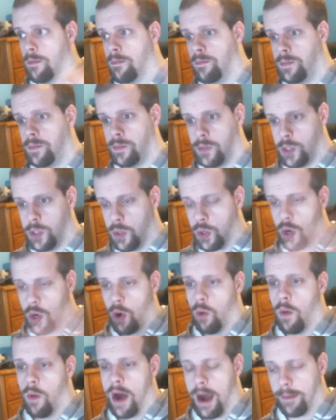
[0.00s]
do
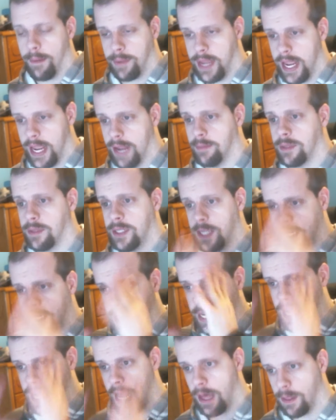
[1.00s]
co-op games
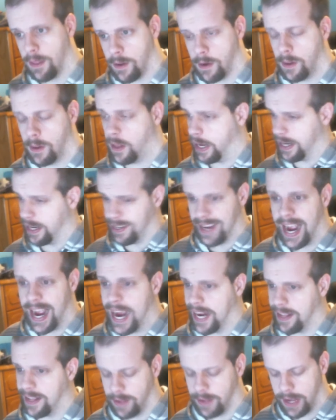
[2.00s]
together like
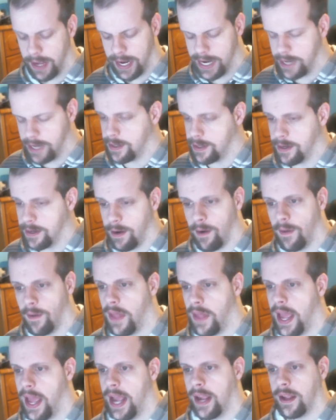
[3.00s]
Dying Light and all
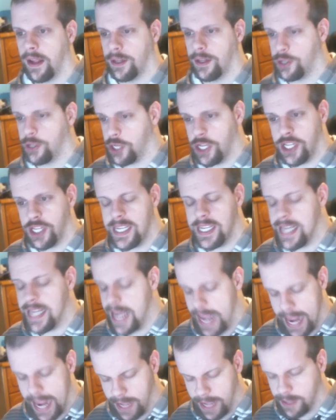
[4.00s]
that
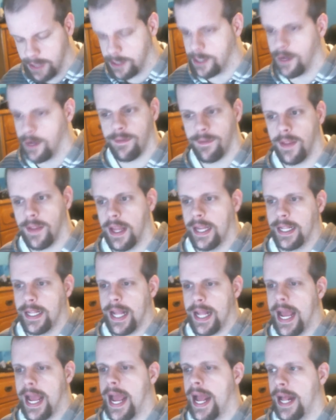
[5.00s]
GTA and stuff like
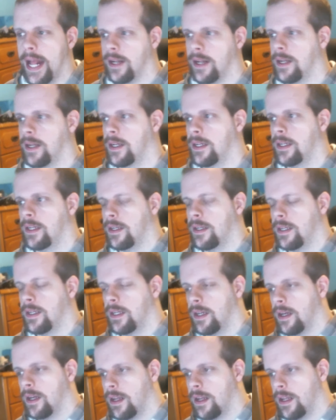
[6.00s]
that.
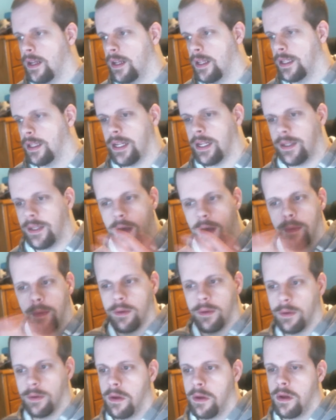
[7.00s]
And then
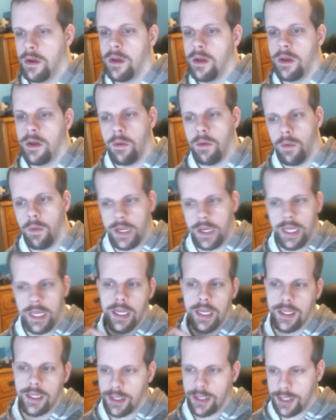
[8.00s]
Double when he
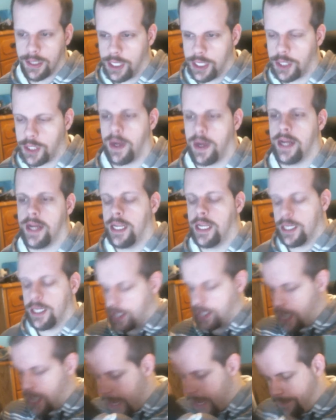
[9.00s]
gets situated, he's going to
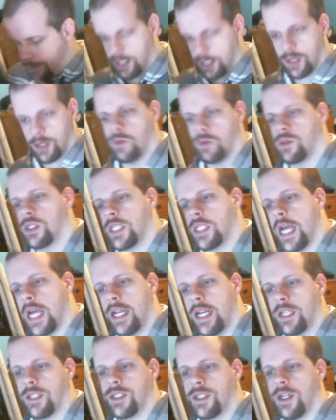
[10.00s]
have his own side of
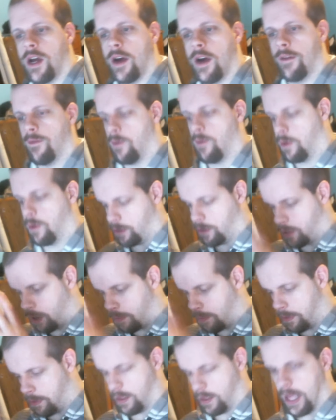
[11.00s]
stuff or
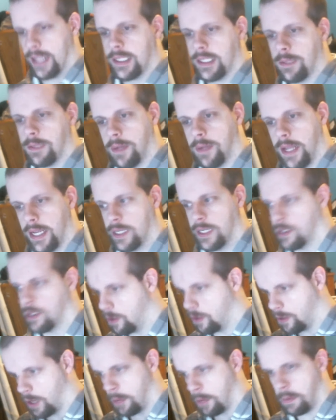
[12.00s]
double let's plays or
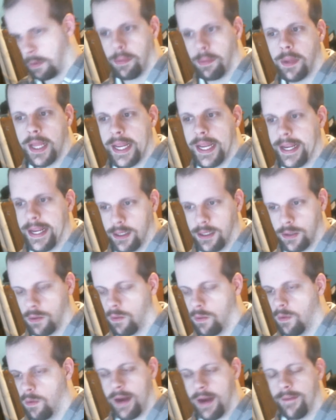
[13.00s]
double plays or
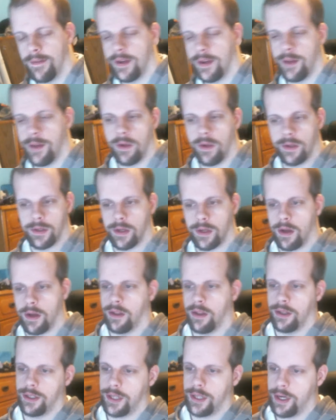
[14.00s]
whatever he wants to call the
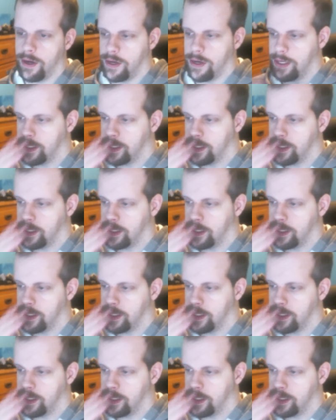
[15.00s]
series.